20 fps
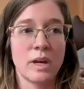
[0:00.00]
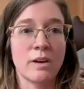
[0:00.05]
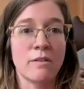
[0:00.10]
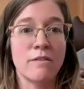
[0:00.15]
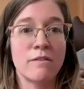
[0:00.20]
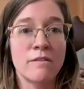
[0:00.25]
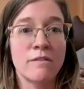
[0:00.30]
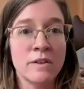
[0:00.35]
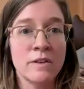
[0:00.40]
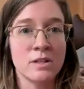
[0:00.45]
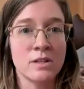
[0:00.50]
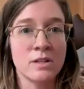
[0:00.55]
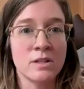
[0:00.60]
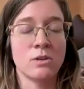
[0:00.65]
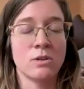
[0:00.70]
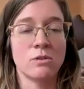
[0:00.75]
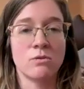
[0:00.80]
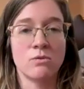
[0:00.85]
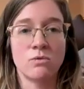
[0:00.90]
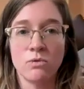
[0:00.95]
like
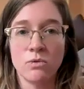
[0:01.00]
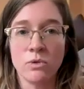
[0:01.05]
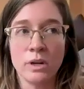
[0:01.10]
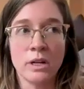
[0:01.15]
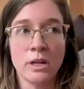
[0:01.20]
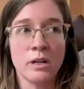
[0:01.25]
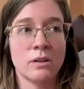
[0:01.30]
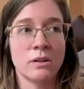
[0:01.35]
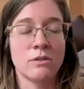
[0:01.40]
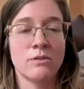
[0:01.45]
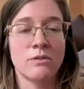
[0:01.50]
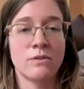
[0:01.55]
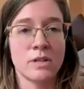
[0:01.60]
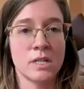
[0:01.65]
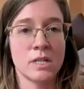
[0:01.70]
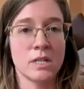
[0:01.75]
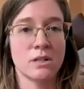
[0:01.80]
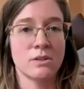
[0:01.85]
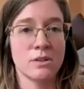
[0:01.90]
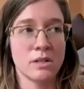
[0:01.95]
physical, real
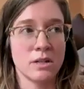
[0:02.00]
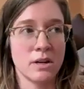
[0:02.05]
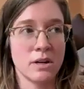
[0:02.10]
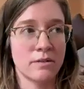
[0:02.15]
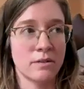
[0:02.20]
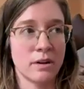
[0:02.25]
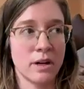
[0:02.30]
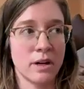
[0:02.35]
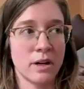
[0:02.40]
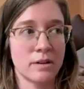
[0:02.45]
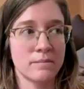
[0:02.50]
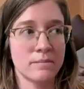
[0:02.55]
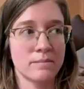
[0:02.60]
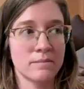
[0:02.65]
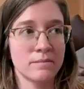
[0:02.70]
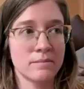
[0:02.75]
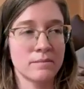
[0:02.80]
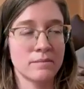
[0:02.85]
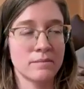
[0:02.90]
physical suffering.